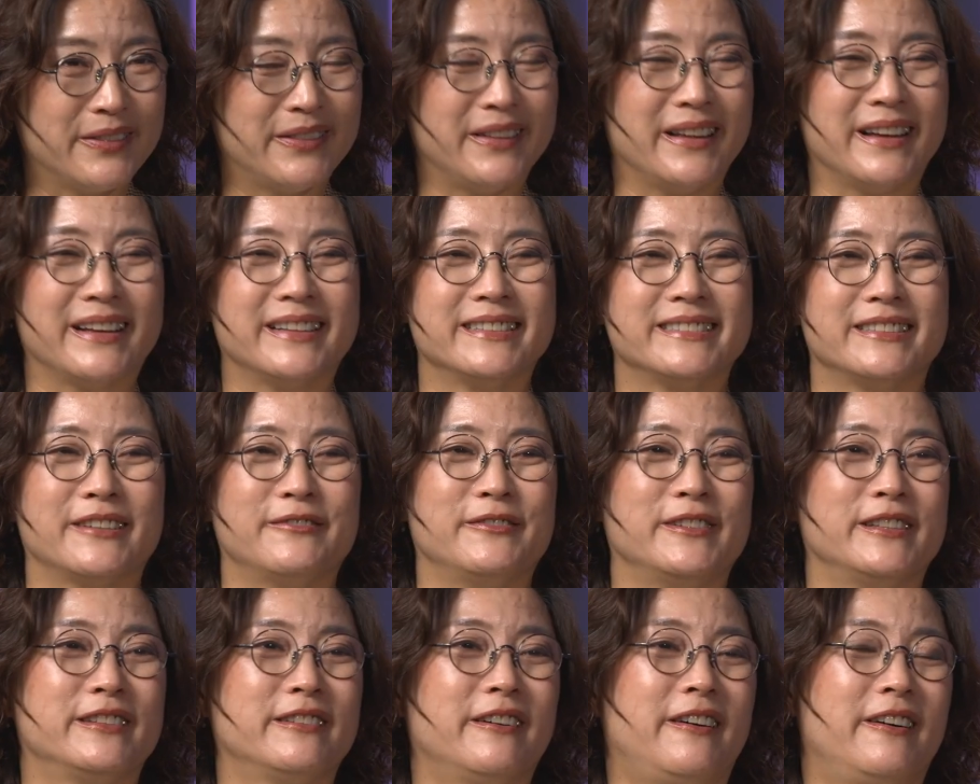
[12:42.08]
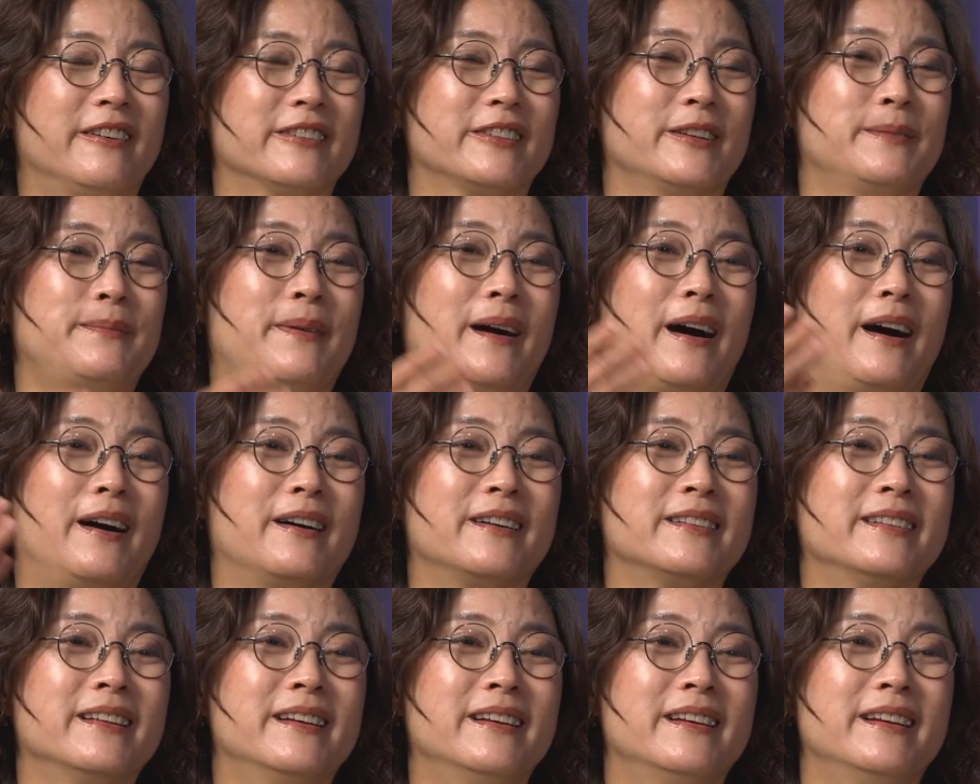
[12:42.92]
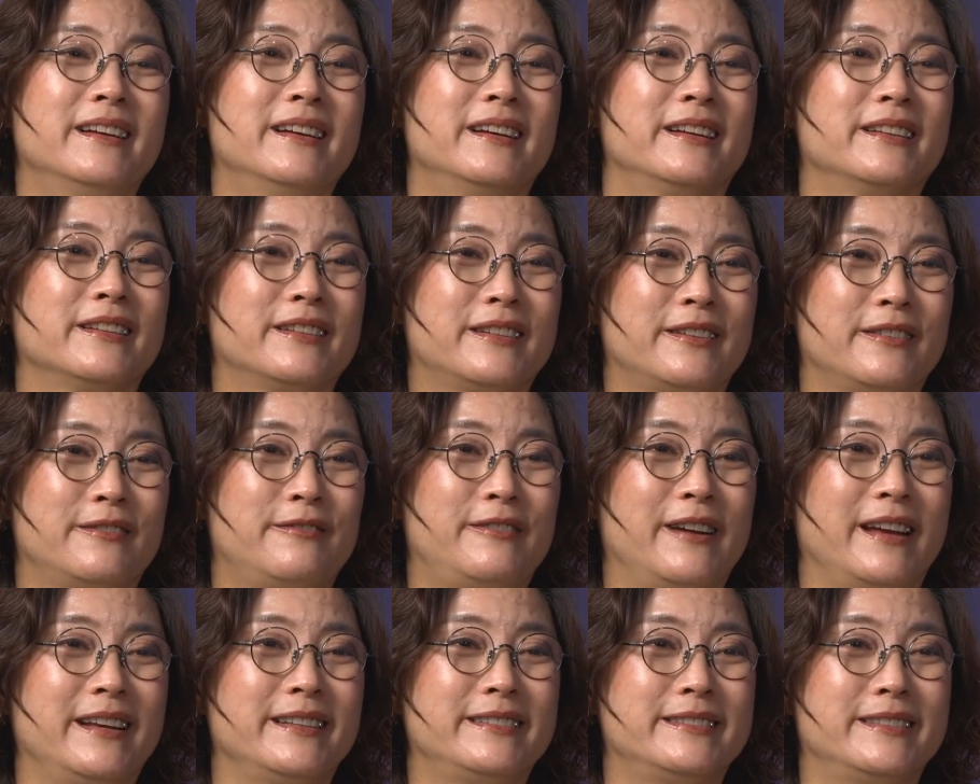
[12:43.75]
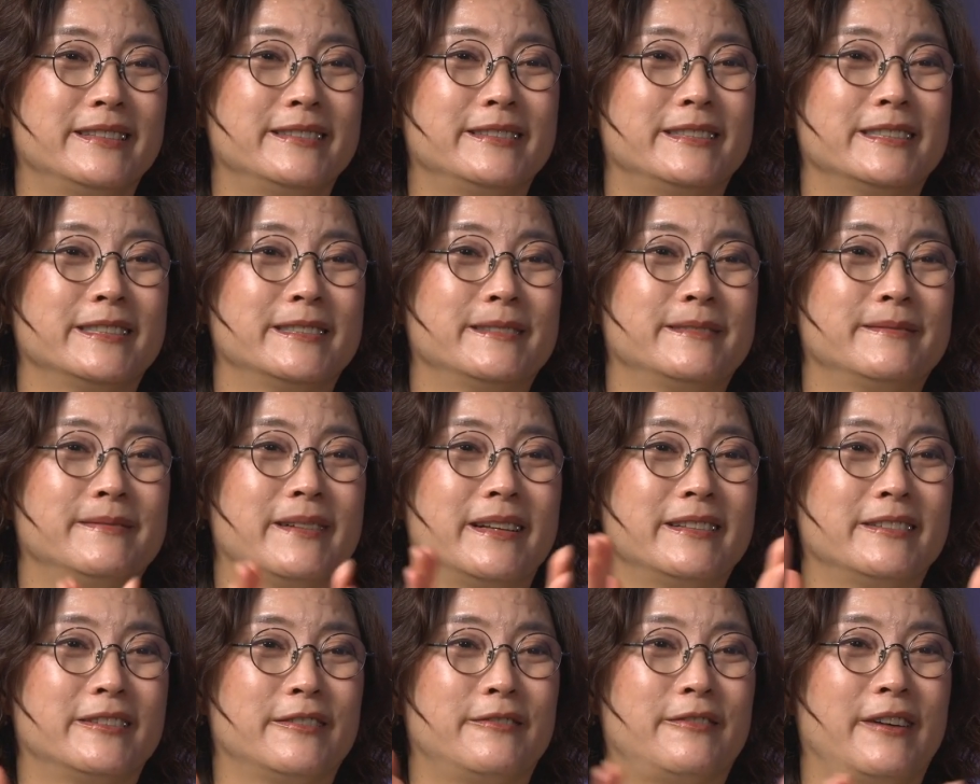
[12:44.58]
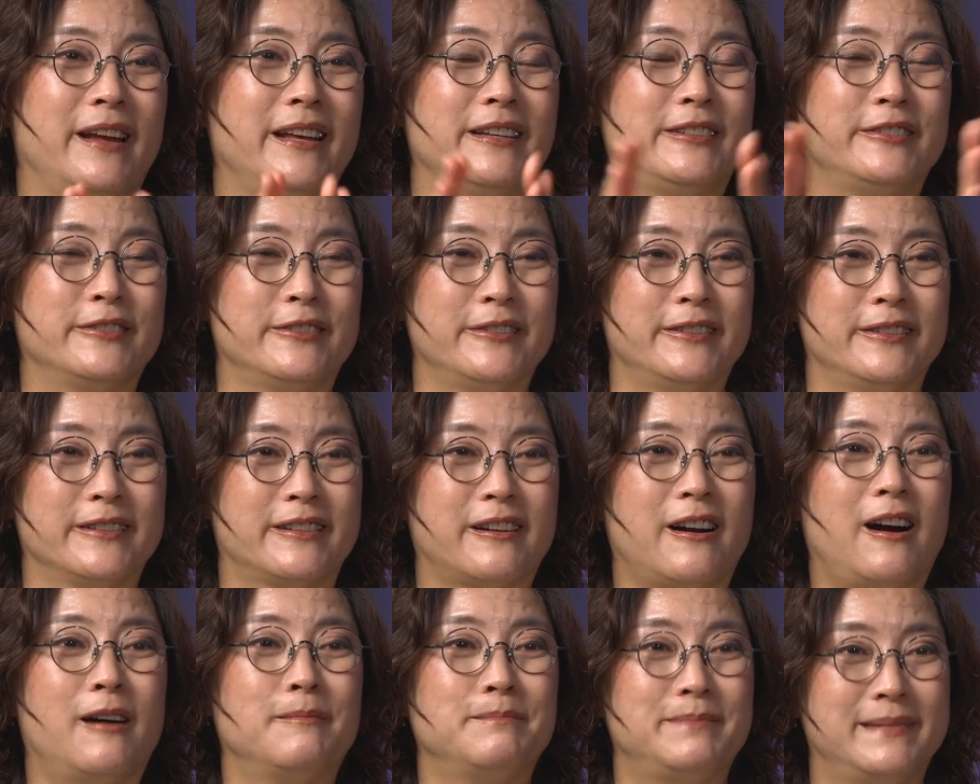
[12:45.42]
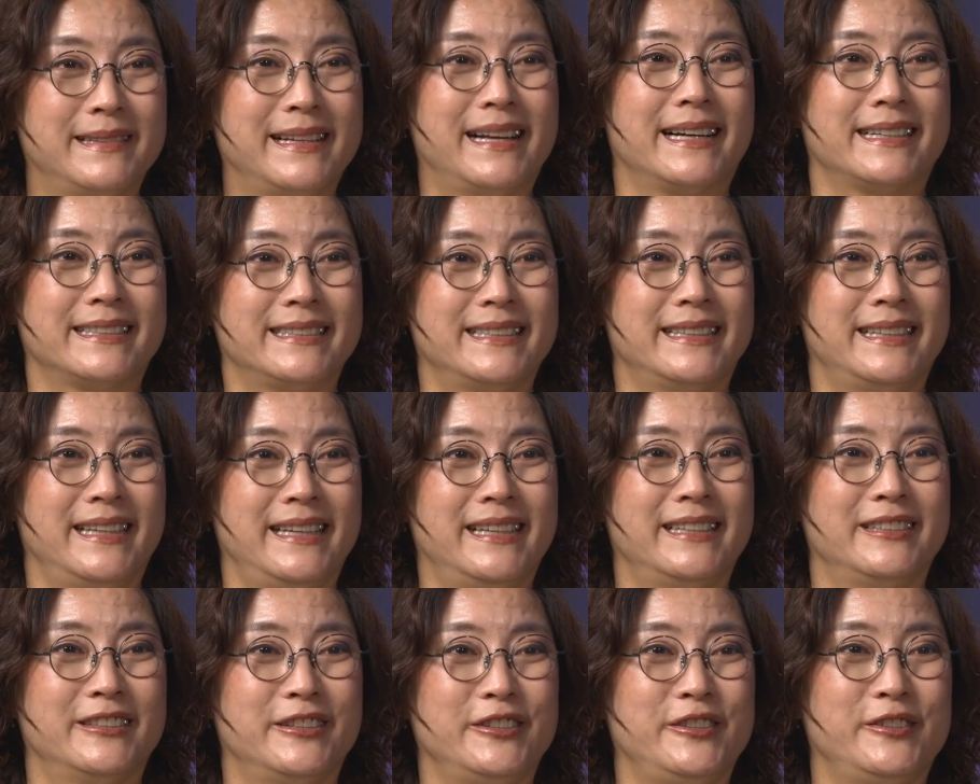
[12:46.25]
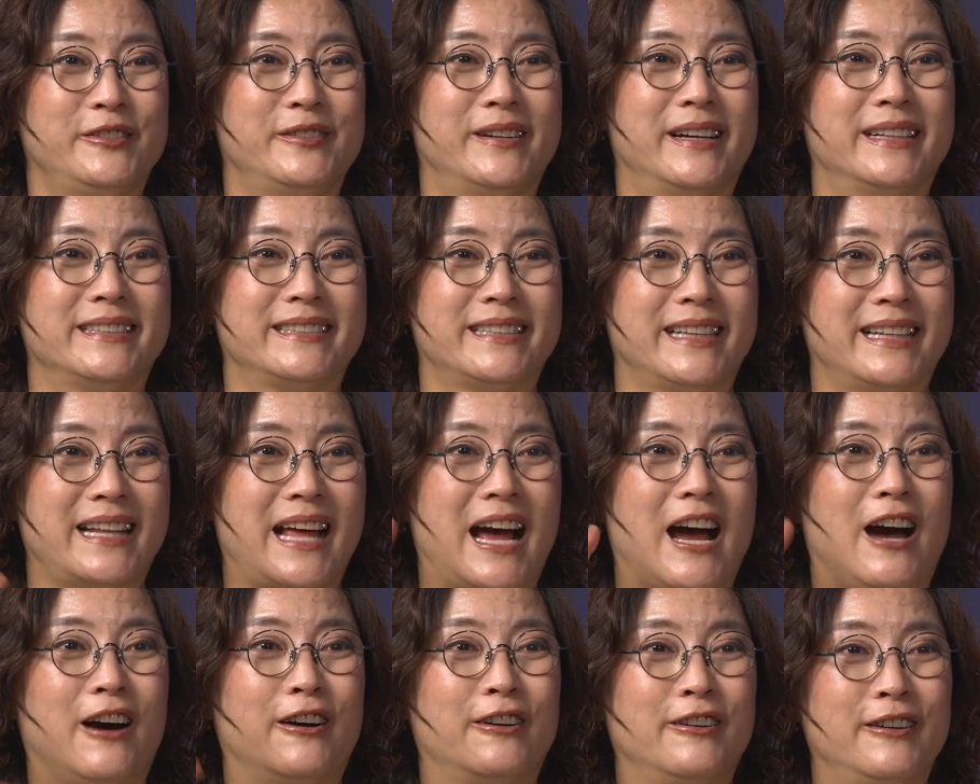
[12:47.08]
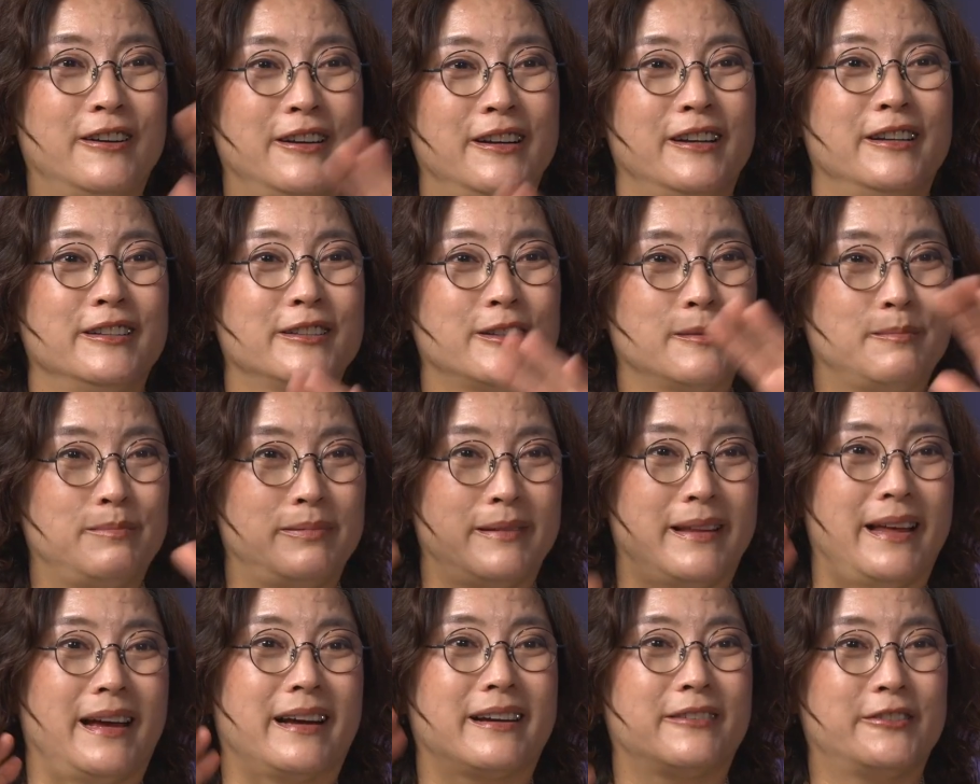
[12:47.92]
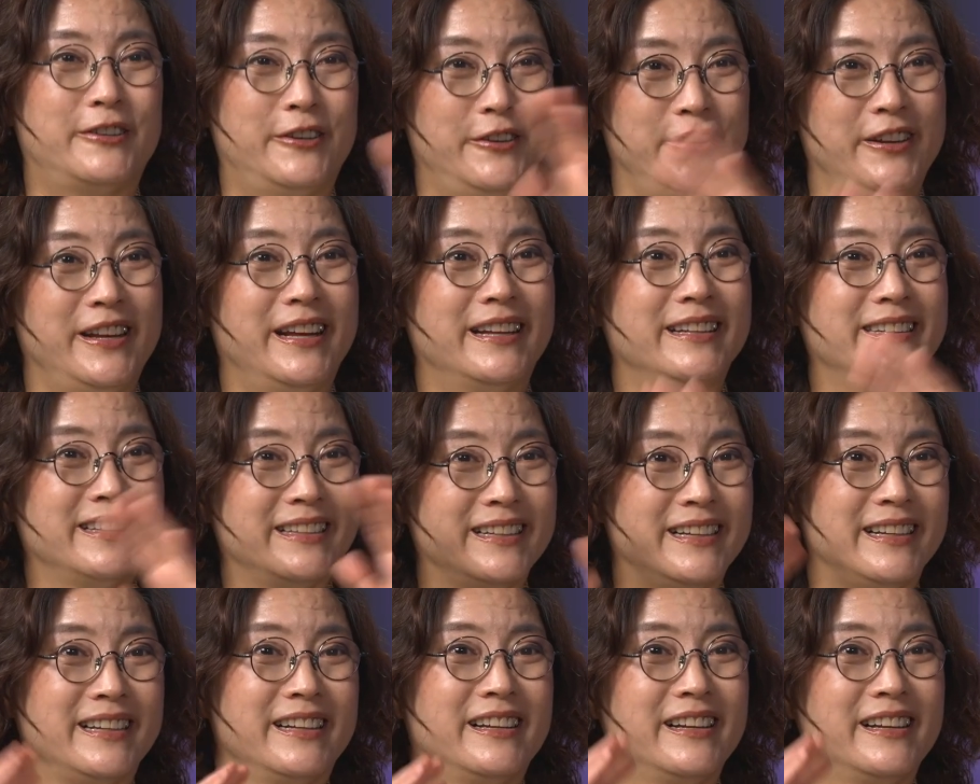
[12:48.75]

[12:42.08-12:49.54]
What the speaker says: things, and we talked about the racism and the racial complexity in the U.S. and how the Black Korean